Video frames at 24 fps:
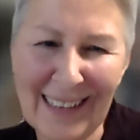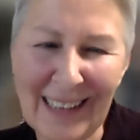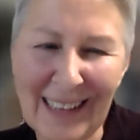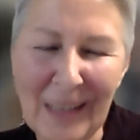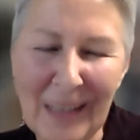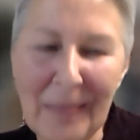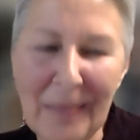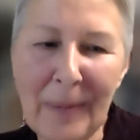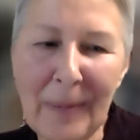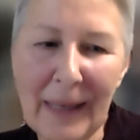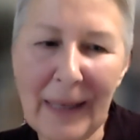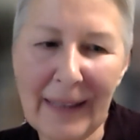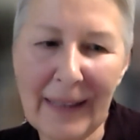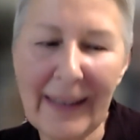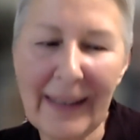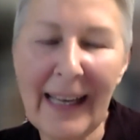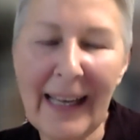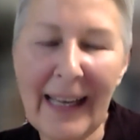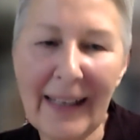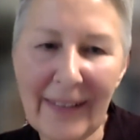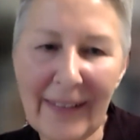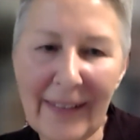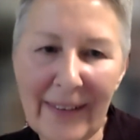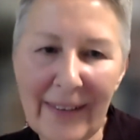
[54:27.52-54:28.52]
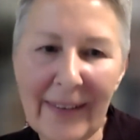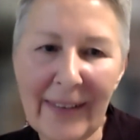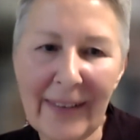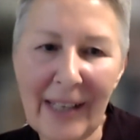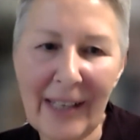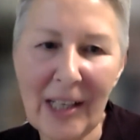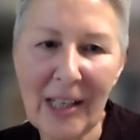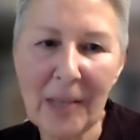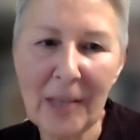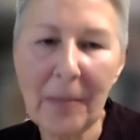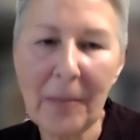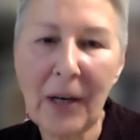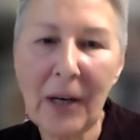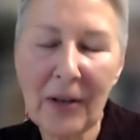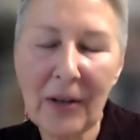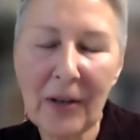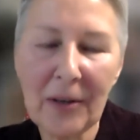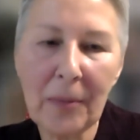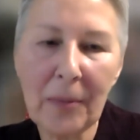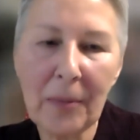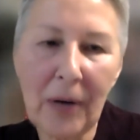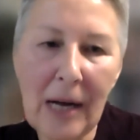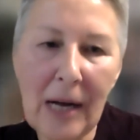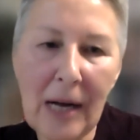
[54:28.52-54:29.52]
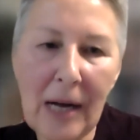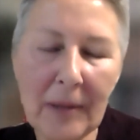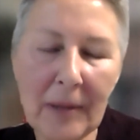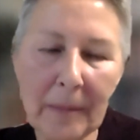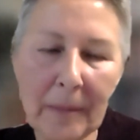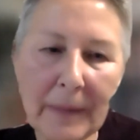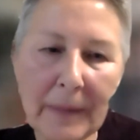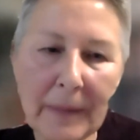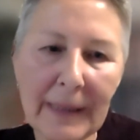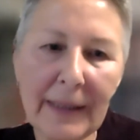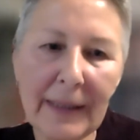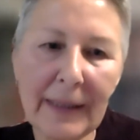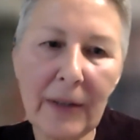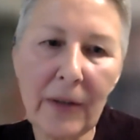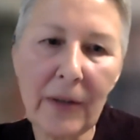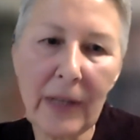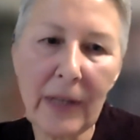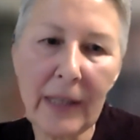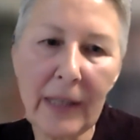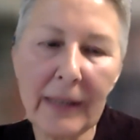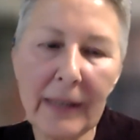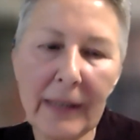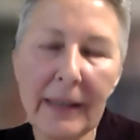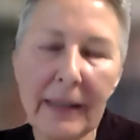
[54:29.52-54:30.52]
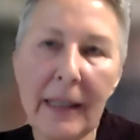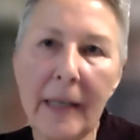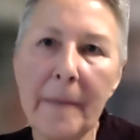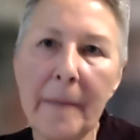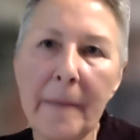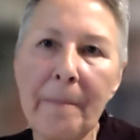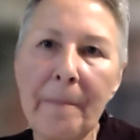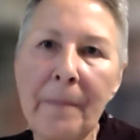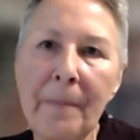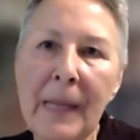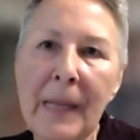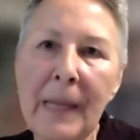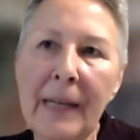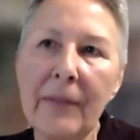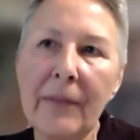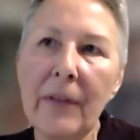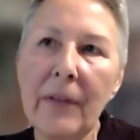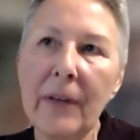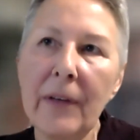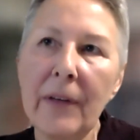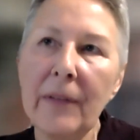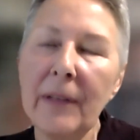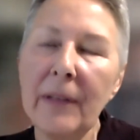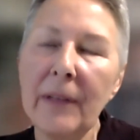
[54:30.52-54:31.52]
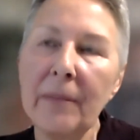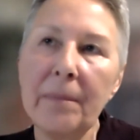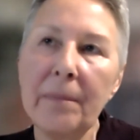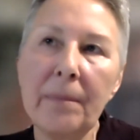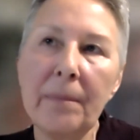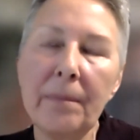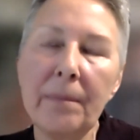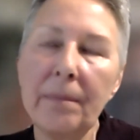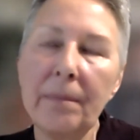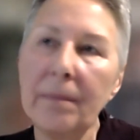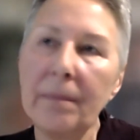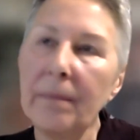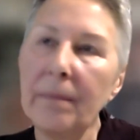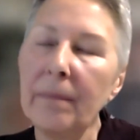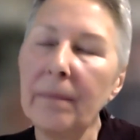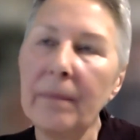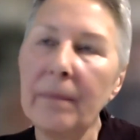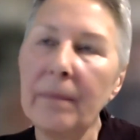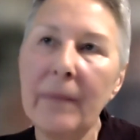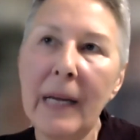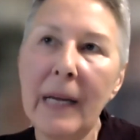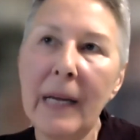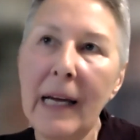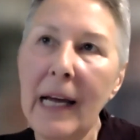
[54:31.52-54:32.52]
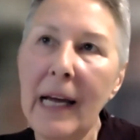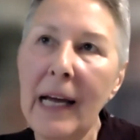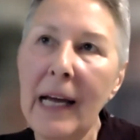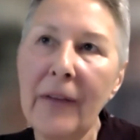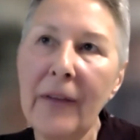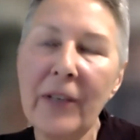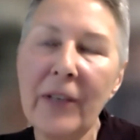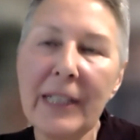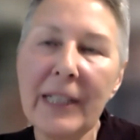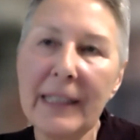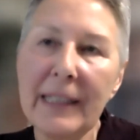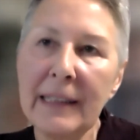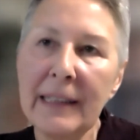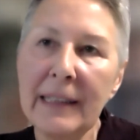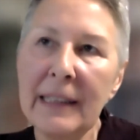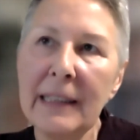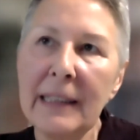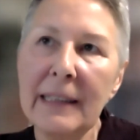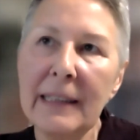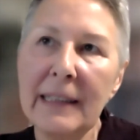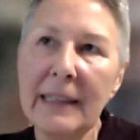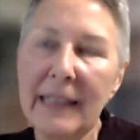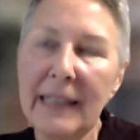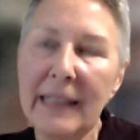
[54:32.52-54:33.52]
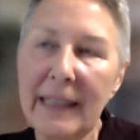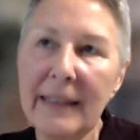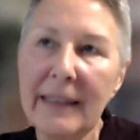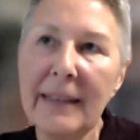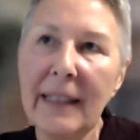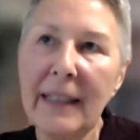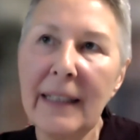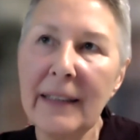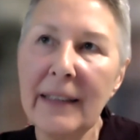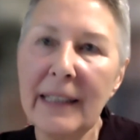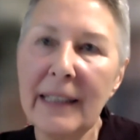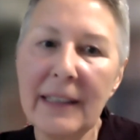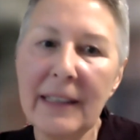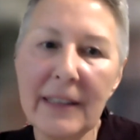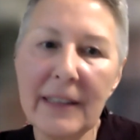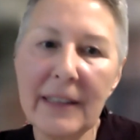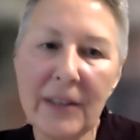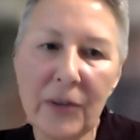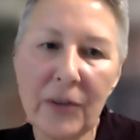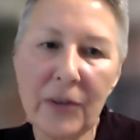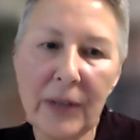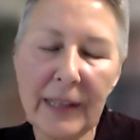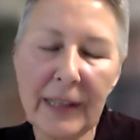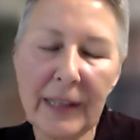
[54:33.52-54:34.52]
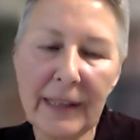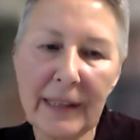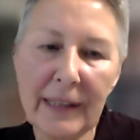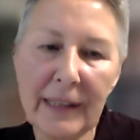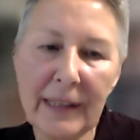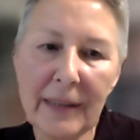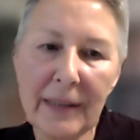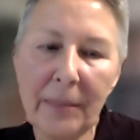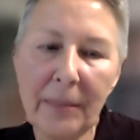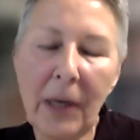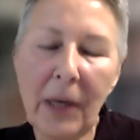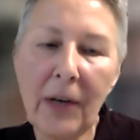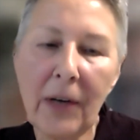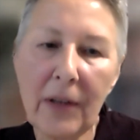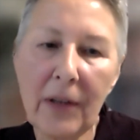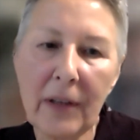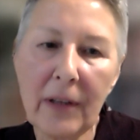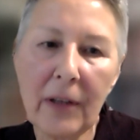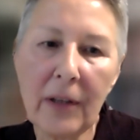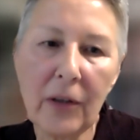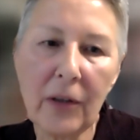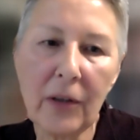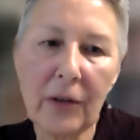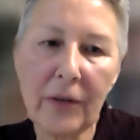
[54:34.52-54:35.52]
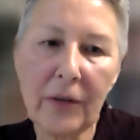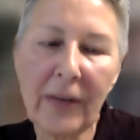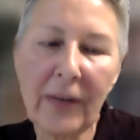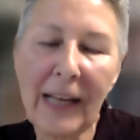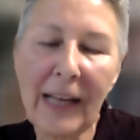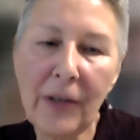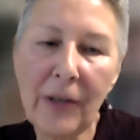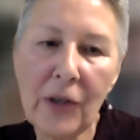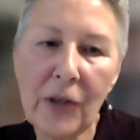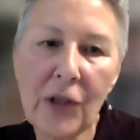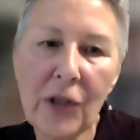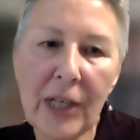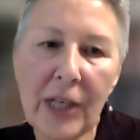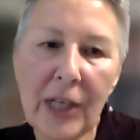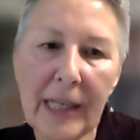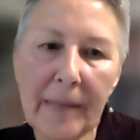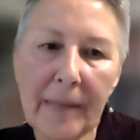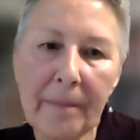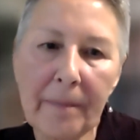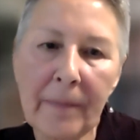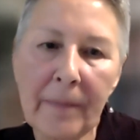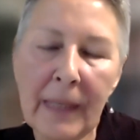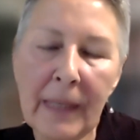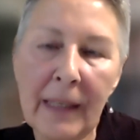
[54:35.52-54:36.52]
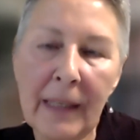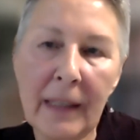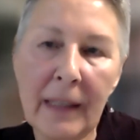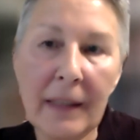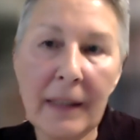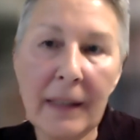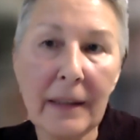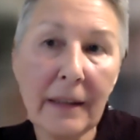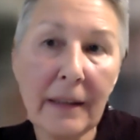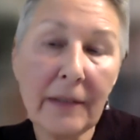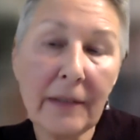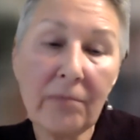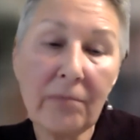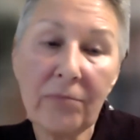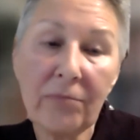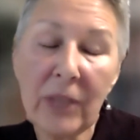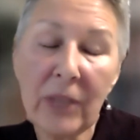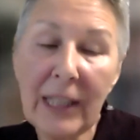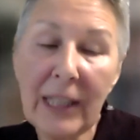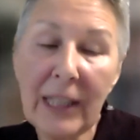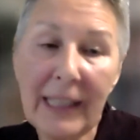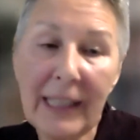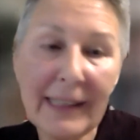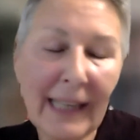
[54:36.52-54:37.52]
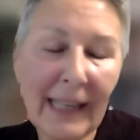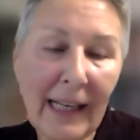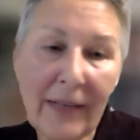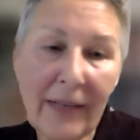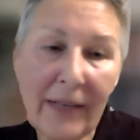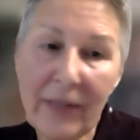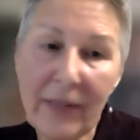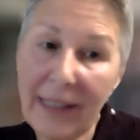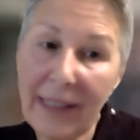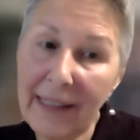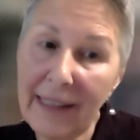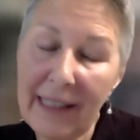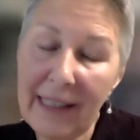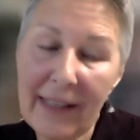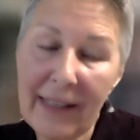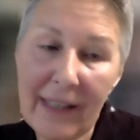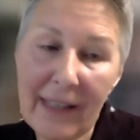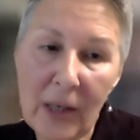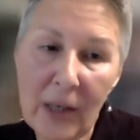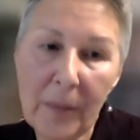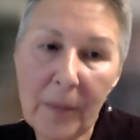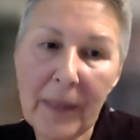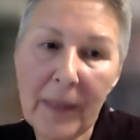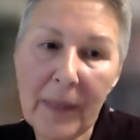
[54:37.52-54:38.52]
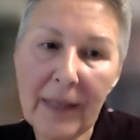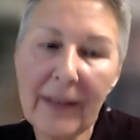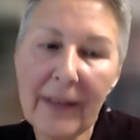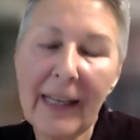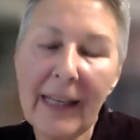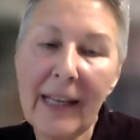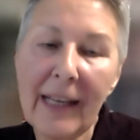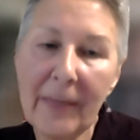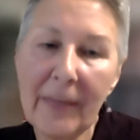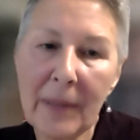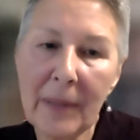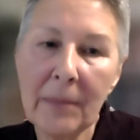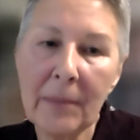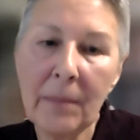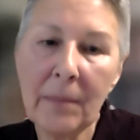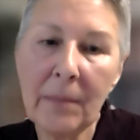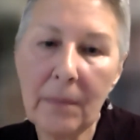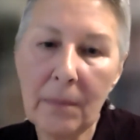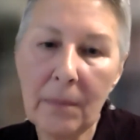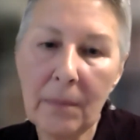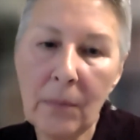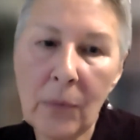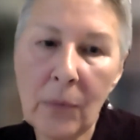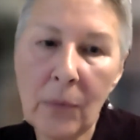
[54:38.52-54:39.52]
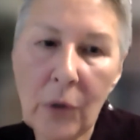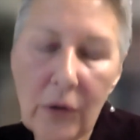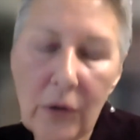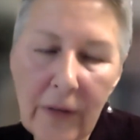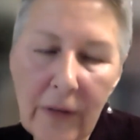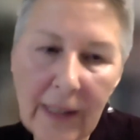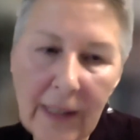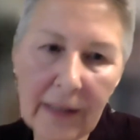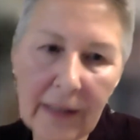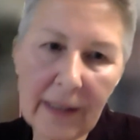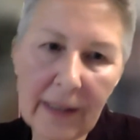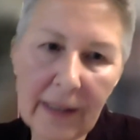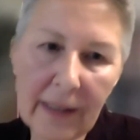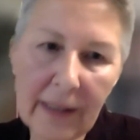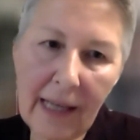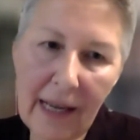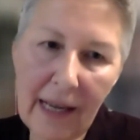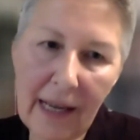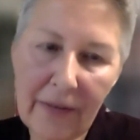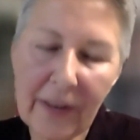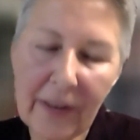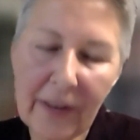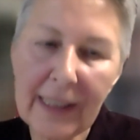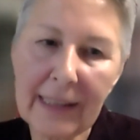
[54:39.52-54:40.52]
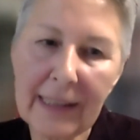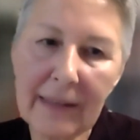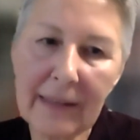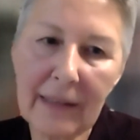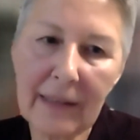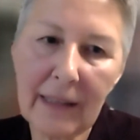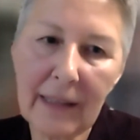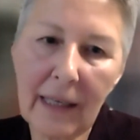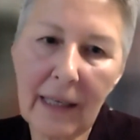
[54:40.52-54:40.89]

But that's part of the problem. So that the African textile industries is part of the local value chain. The Chinese have, like in Ethiopia, they have been moving the African,